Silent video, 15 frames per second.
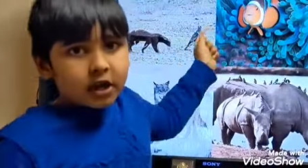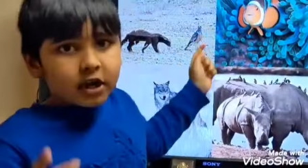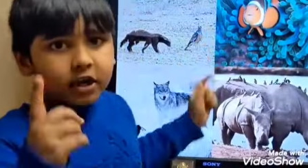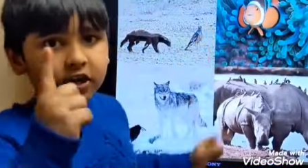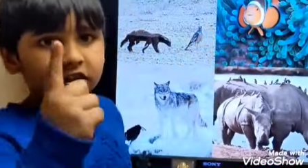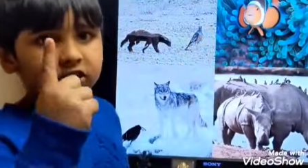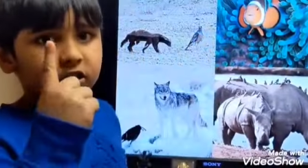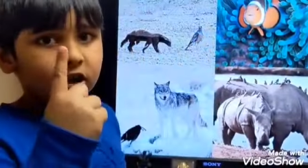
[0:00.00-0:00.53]

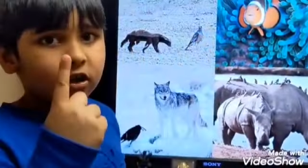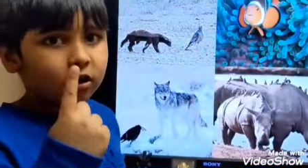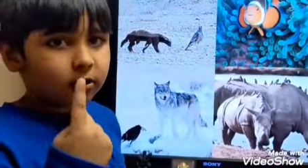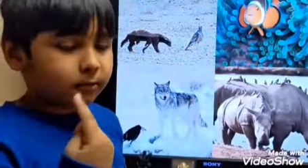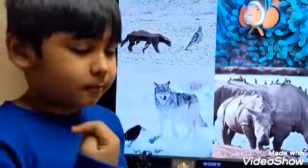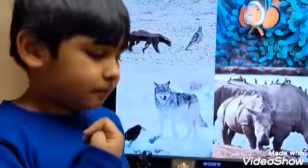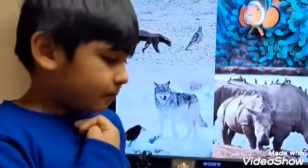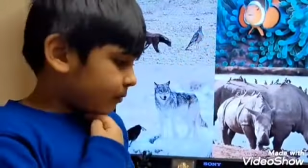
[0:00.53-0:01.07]
here's
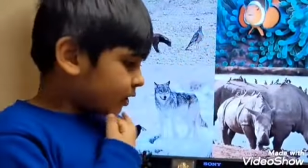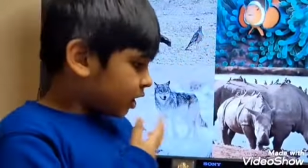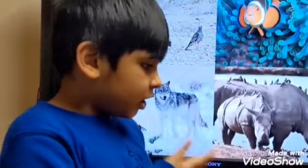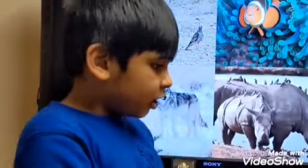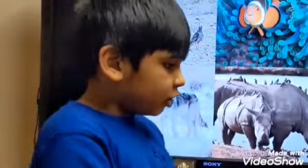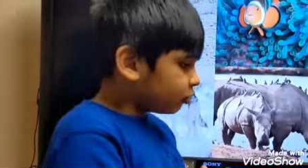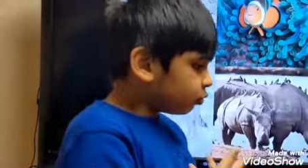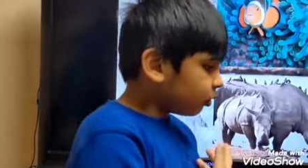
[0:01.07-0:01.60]
the
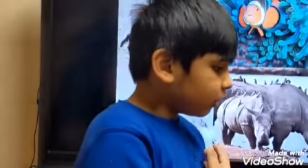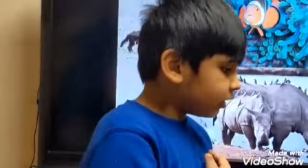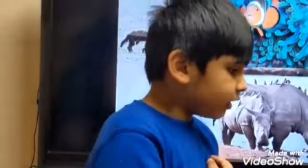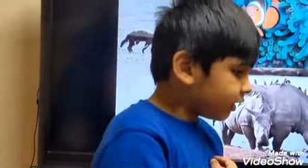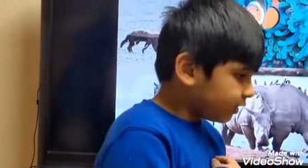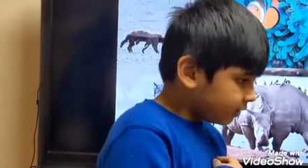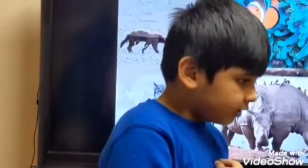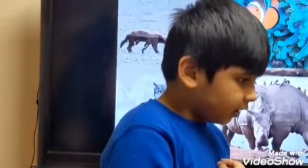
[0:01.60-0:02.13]
here's what
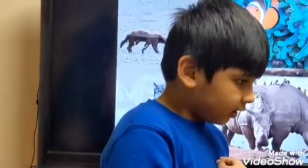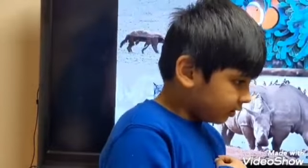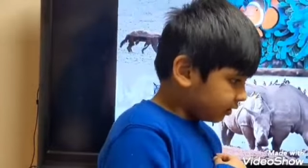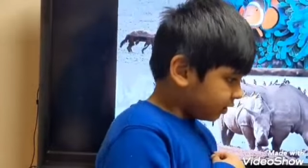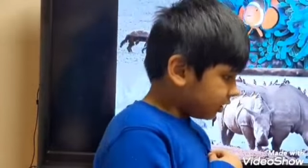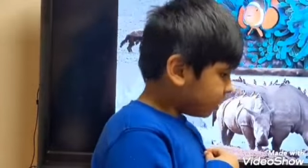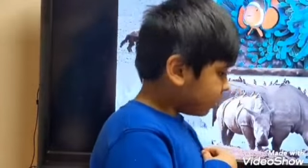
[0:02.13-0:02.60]
it does.